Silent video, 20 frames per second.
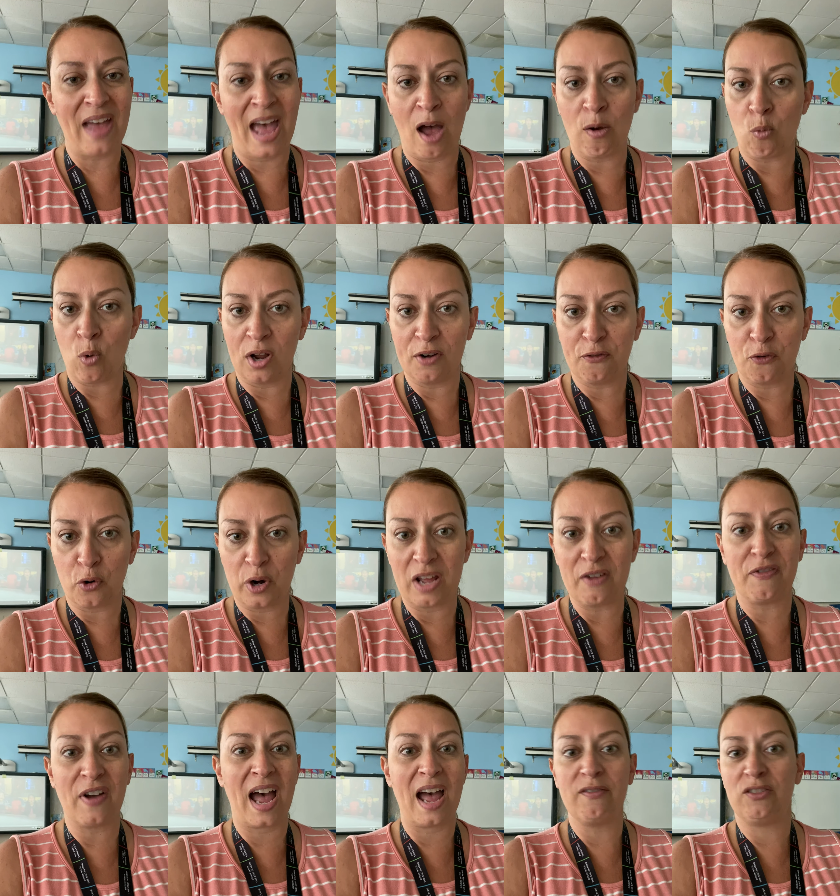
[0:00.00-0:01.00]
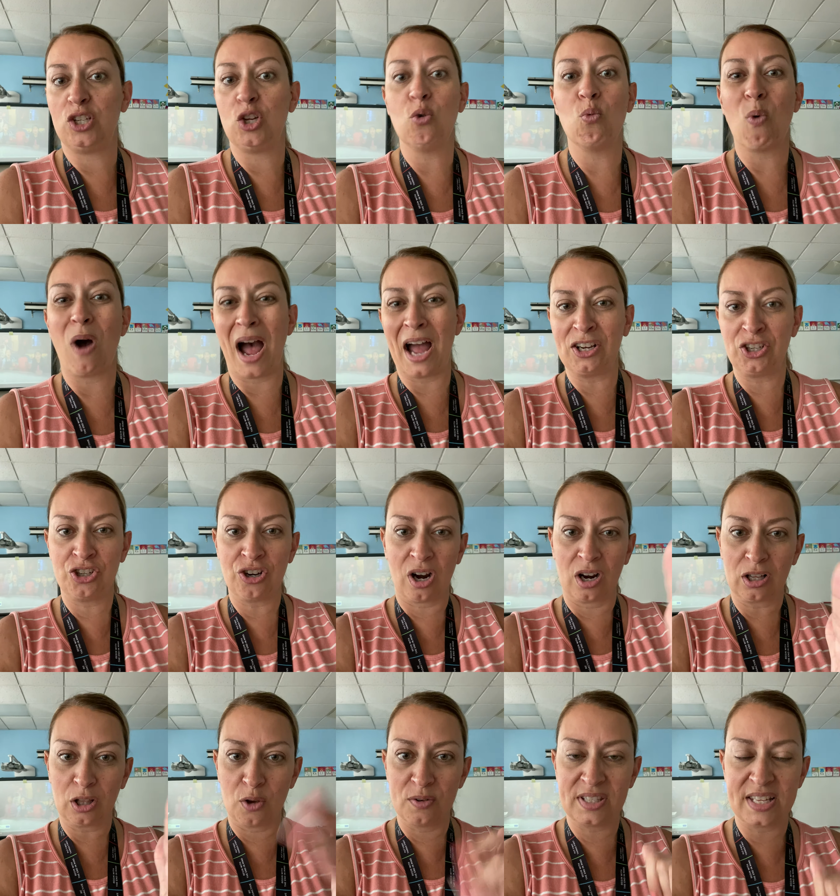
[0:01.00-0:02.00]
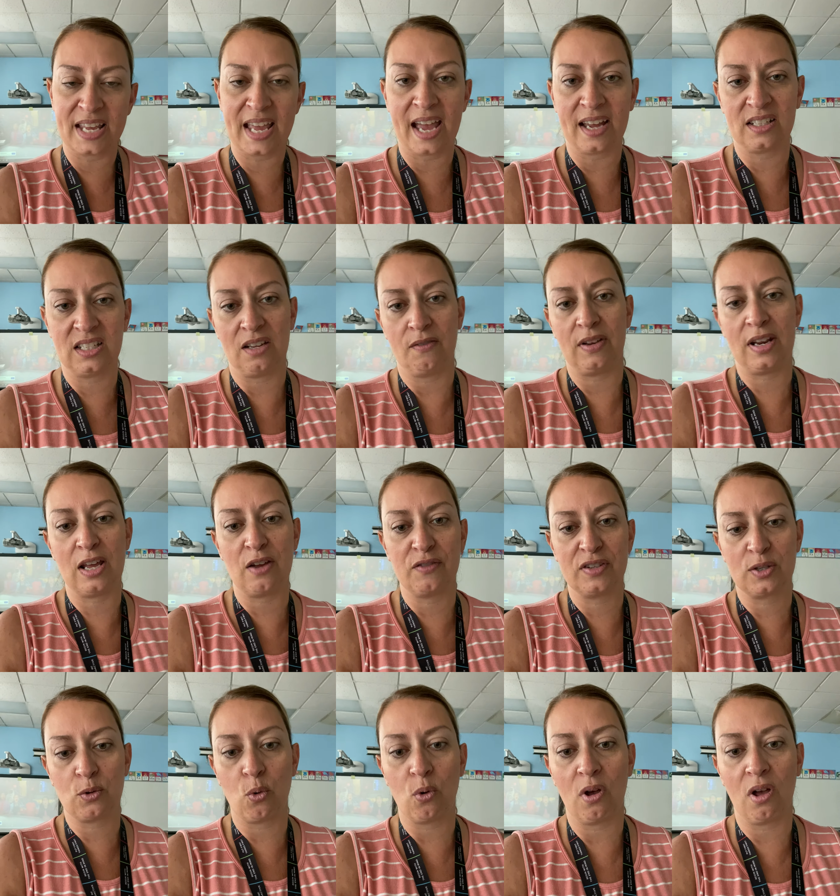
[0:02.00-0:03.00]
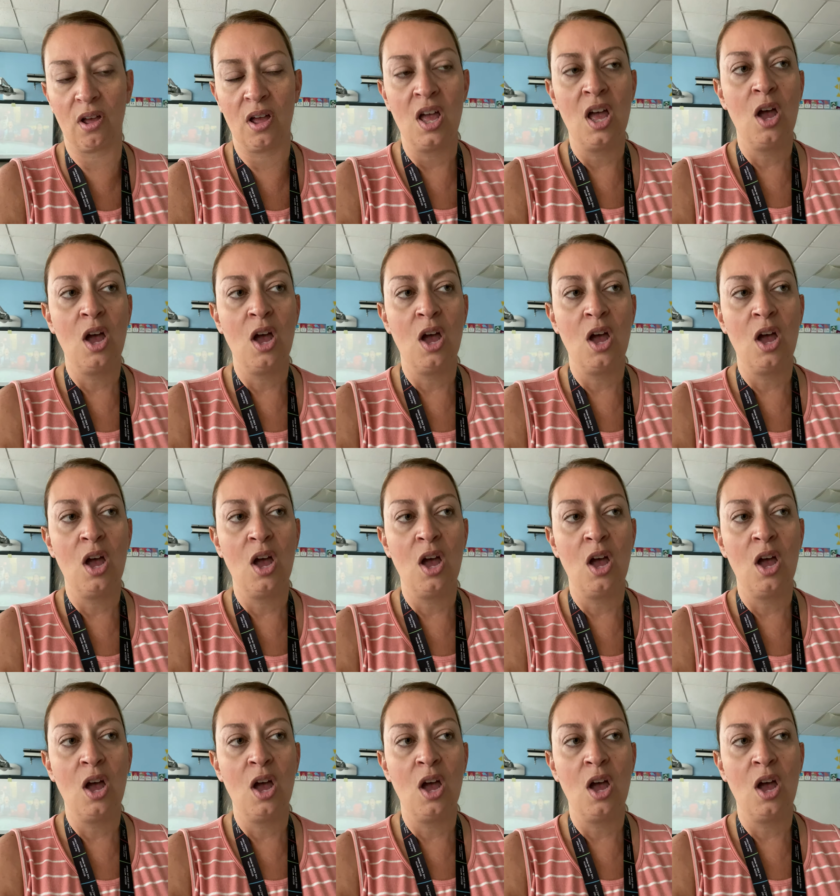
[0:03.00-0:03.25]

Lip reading: at 1:45 to watch our closing activity of school.